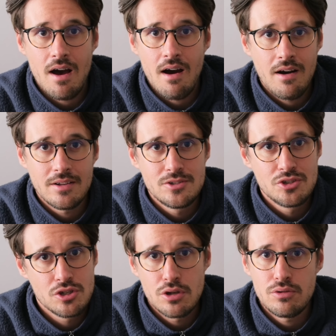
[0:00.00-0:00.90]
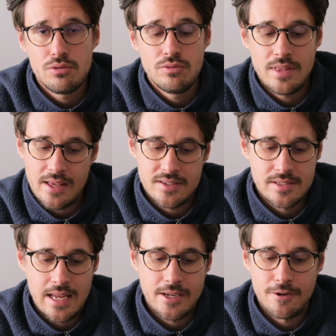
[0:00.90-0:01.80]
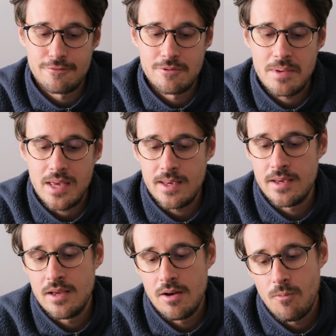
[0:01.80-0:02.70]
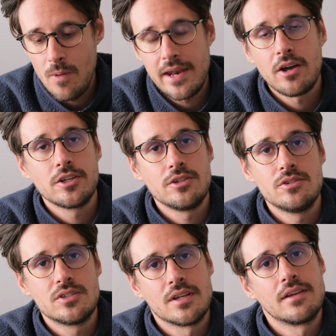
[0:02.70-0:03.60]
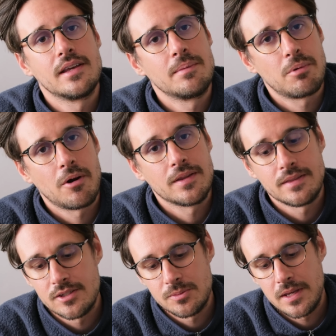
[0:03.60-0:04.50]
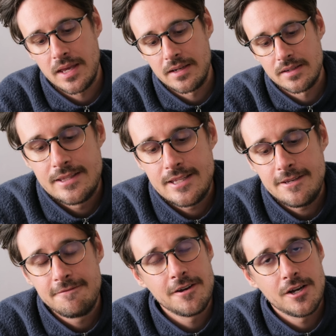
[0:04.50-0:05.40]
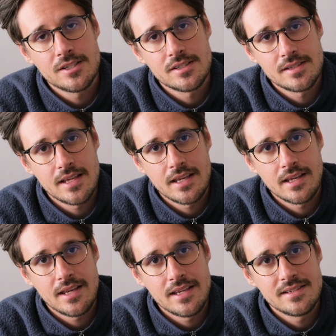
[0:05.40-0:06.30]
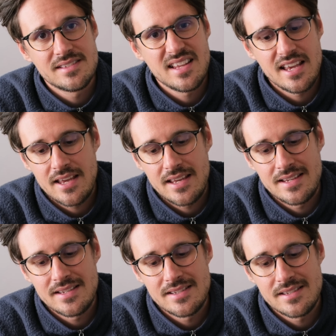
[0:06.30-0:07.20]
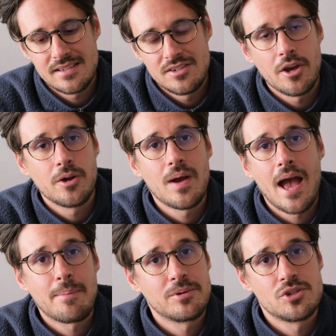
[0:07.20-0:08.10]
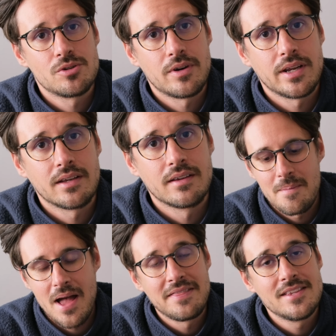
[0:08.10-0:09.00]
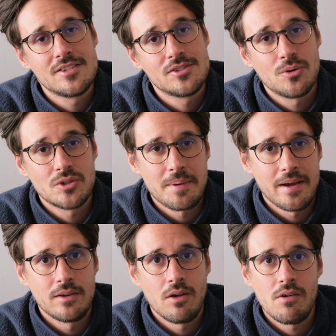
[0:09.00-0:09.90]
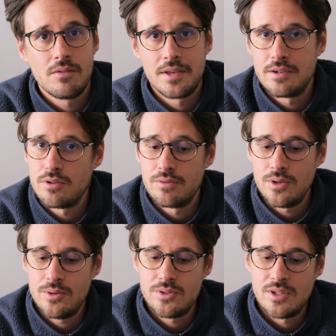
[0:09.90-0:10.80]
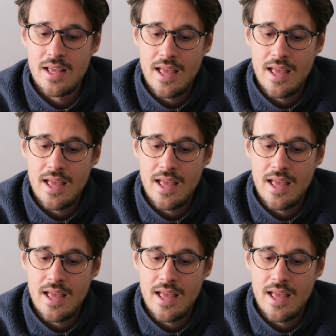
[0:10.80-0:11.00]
are two that stand out for me when I used it in Brighton this weekend. The first thing is there is no aperture ring and this is talked about a lot in reviews.